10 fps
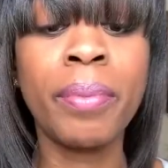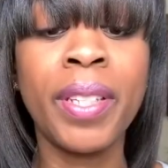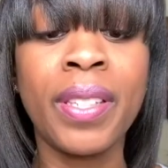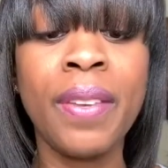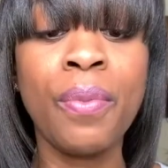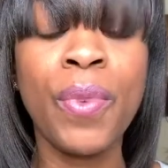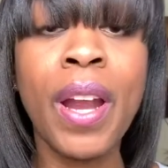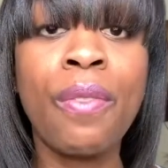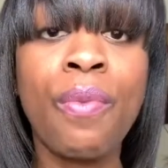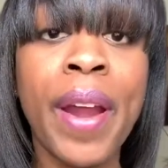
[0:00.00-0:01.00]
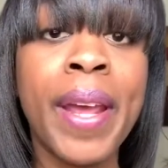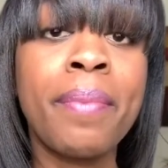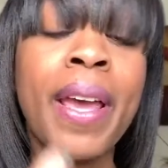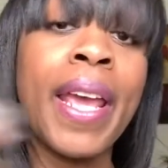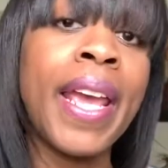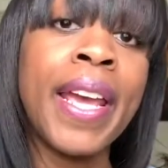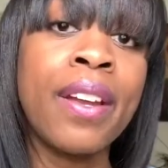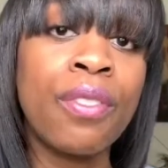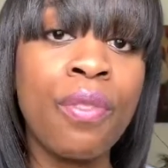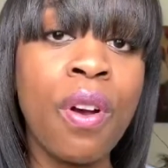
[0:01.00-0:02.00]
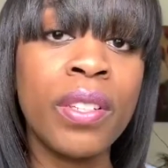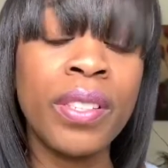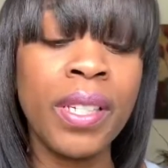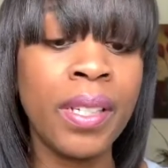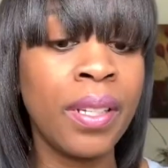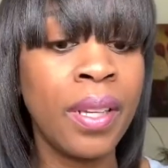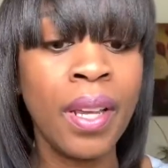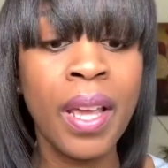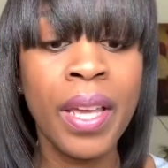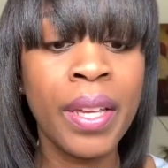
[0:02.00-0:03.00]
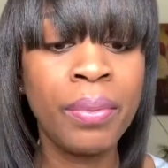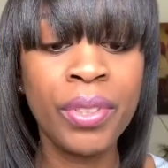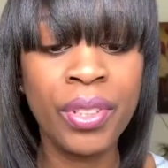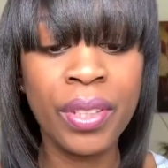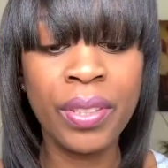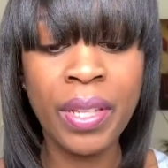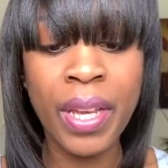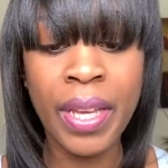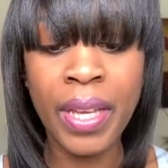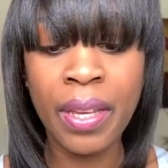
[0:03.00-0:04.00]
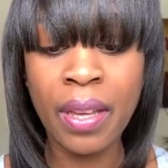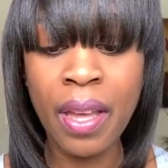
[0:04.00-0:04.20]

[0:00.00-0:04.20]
because even when I ran my hand across it, it was just like,